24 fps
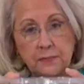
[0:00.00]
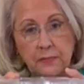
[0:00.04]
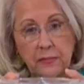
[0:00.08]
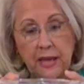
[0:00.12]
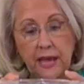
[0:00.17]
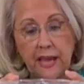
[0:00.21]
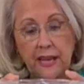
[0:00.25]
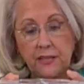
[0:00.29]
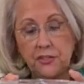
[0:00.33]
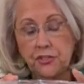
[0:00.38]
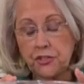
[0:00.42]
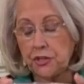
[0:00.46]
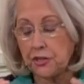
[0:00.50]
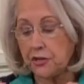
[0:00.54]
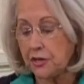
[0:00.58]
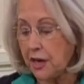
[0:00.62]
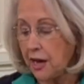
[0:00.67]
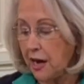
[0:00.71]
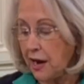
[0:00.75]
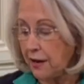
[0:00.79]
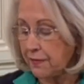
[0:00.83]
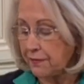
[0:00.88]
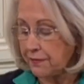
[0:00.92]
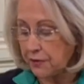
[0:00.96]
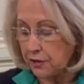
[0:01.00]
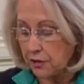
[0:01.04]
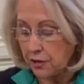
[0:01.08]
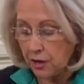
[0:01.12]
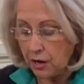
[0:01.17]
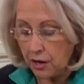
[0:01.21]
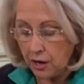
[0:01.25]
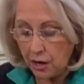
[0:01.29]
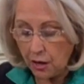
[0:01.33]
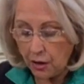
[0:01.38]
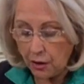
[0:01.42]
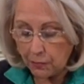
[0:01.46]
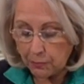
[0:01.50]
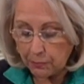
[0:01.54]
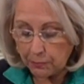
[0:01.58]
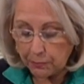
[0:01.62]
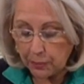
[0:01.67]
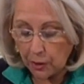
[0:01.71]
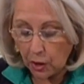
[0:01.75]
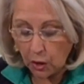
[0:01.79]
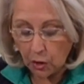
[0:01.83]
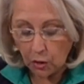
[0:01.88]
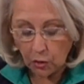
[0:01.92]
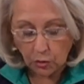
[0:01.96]
made to cover
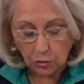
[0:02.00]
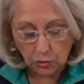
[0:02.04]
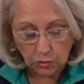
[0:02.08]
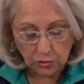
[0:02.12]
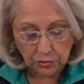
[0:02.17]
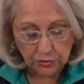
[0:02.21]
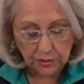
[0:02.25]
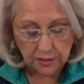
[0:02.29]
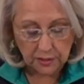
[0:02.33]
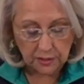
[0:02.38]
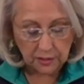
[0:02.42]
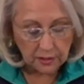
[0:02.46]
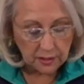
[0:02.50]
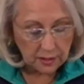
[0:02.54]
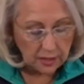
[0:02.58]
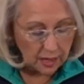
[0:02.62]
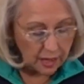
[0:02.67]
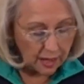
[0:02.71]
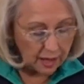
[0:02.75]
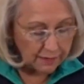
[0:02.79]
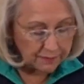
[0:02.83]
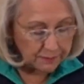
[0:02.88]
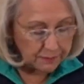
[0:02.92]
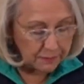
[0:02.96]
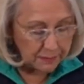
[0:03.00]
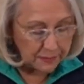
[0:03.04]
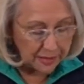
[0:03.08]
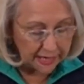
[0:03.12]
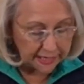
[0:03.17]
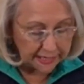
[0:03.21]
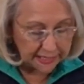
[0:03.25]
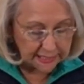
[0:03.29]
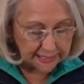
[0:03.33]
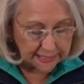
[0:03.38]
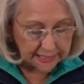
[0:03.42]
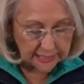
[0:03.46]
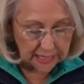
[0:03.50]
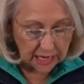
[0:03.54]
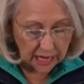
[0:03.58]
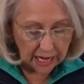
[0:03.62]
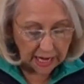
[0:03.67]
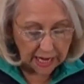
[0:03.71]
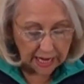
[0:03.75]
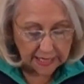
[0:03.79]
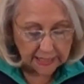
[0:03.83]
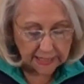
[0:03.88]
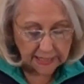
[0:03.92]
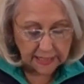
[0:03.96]
bowls of many
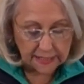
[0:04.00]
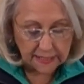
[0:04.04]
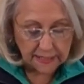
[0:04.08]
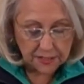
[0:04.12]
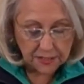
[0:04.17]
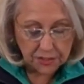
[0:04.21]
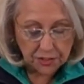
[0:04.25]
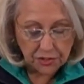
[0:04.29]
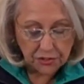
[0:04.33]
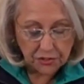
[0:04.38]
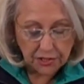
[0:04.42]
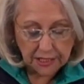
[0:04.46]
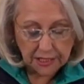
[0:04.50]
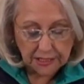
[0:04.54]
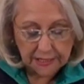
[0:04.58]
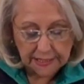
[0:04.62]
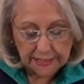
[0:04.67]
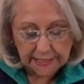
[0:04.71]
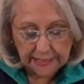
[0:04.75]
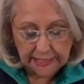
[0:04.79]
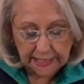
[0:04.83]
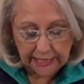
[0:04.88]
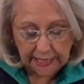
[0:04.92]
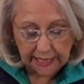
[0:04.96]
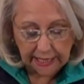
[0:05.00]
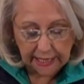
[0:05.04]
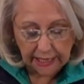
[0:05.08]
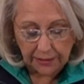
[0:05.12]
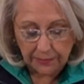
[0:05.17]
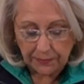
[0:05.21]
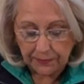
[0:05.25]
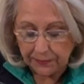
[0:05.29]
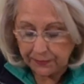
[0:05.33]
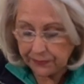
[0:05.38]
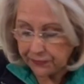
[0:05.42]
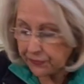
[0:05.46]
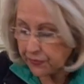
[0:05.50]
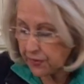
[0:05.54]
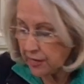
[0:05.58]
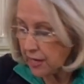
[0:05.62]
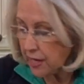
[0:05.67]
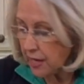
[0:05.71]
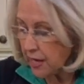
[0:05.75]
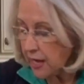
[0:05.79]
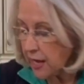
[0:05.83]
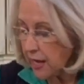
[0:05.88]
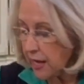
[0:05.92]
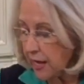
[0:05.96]
sizes, as you can see.
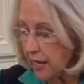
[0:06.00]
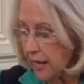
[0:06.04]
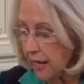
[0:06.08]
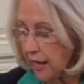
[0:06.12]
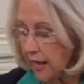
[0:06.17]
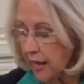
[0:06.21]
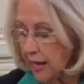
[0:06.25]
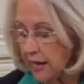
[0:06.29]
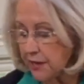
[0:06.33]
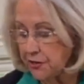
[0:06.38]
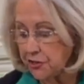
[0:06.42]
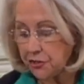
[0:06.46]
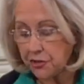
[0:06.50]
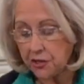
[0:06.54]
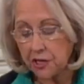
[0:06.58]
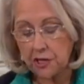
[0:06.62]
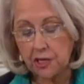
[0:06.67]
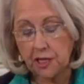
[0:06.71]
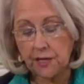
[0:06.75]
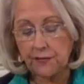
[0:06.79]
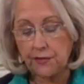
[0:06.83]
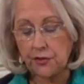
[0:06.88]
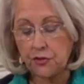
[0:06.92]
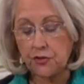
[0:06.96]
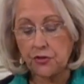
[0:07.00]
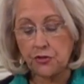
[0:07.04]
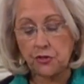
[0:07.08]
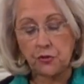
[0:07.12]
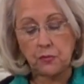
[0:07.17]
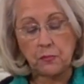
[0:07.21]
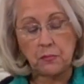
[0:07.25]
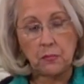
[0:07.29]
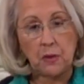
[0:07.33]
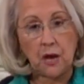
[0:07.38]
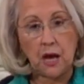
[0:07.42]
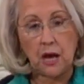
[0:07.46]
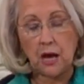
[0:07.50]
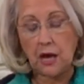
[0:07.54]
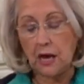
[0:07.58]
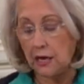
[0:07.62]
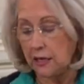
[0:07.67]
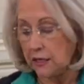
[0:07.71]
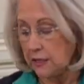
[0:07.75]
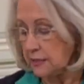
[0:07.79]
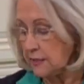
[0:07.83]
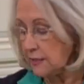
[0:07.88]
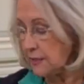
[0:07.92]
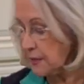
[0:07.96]
And you can even do
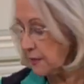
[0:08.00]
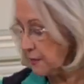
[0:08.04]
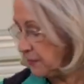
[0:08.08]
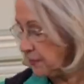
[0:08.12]
mugs,